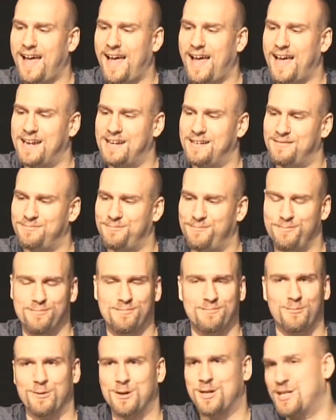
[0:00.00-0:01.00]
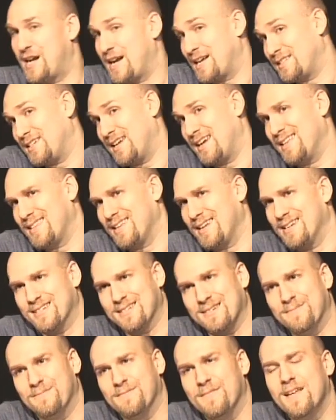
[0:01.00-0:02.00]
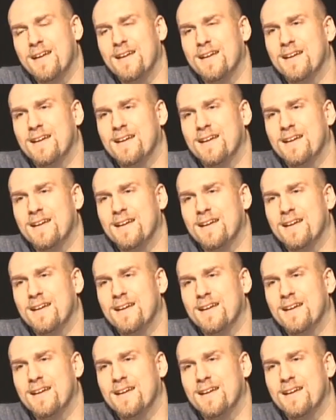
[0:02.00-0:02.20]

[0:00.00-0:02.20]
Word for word: and rejects atheism